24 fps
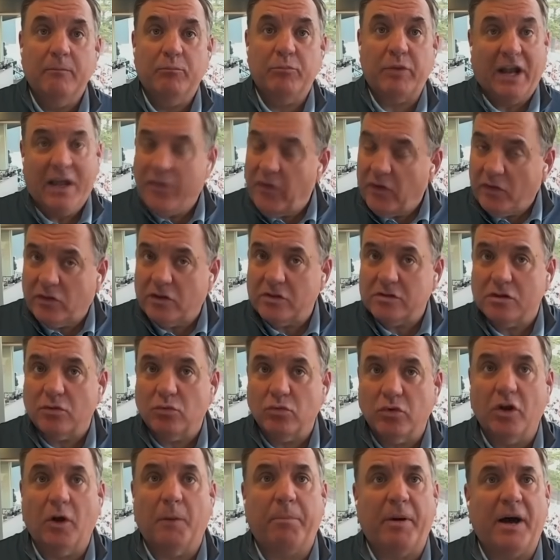but I think there's a
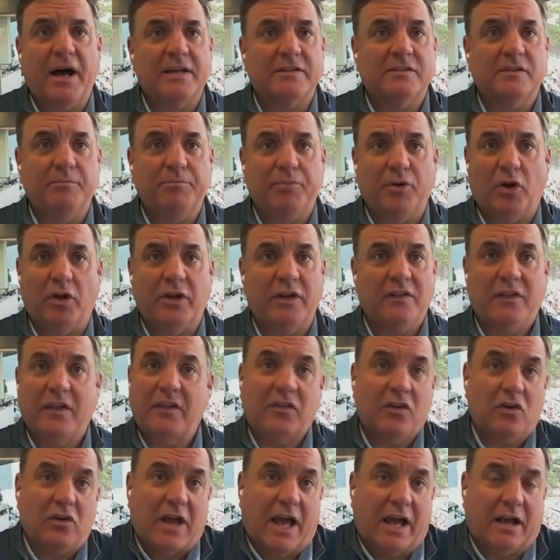real possibility that
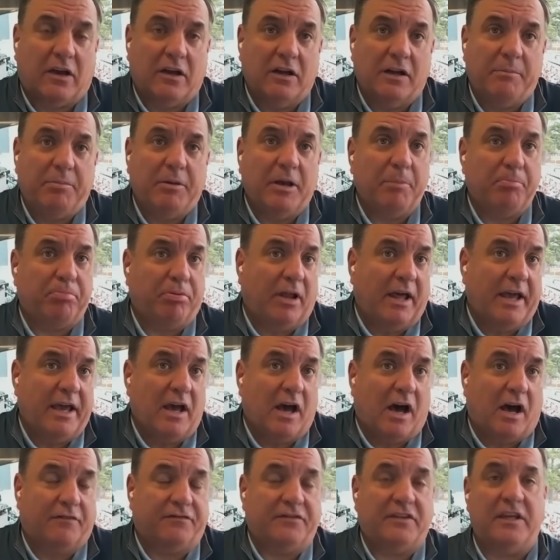they're not going to be a
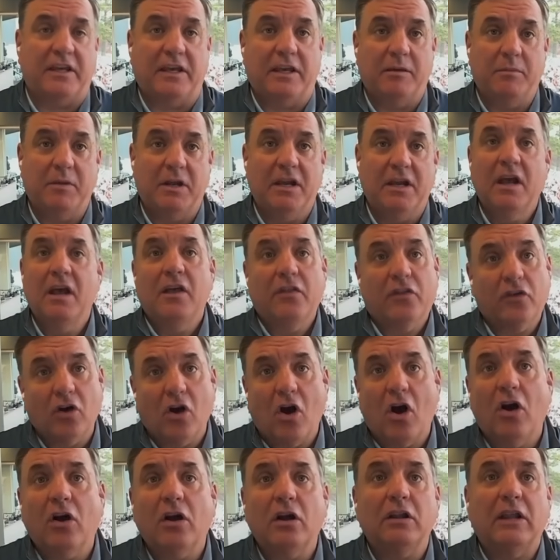playoff team. And there
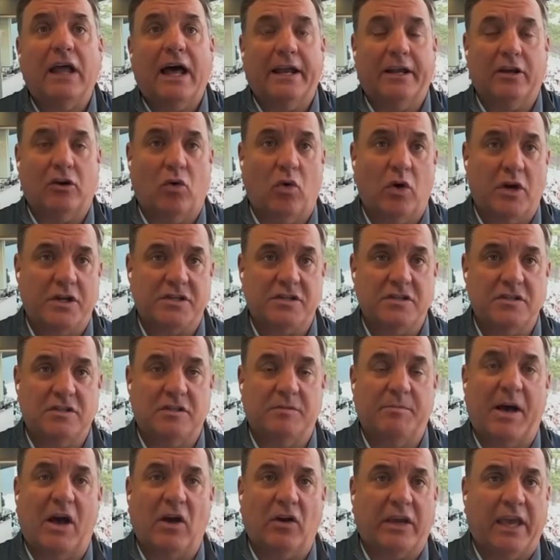are a lot of questions
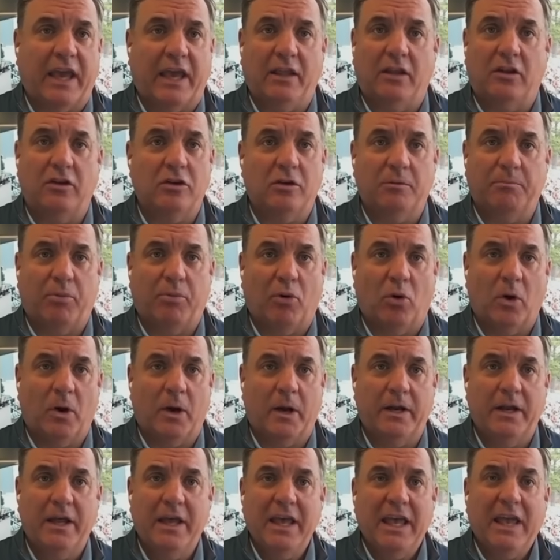about Kalen
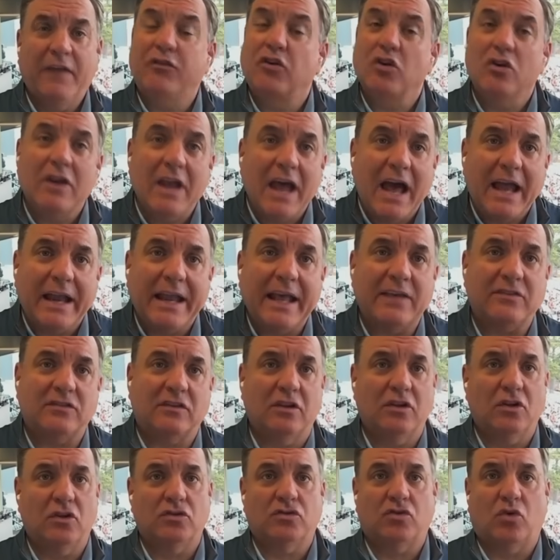DeBoer. And if you're not
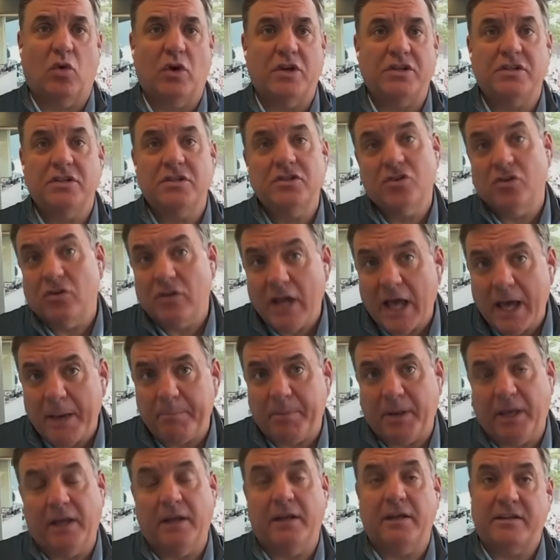asking those questions, you're not
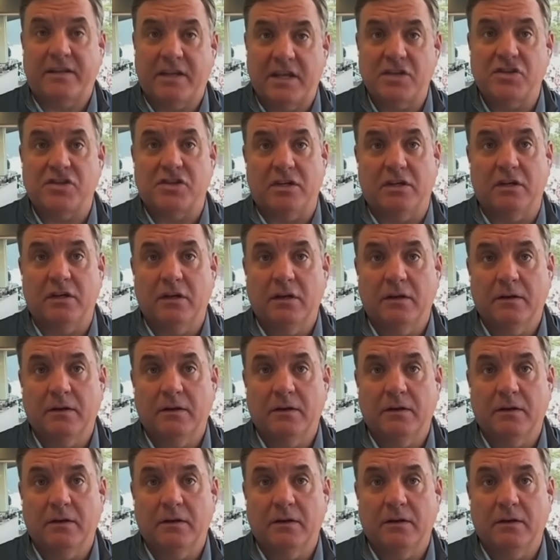paying attention.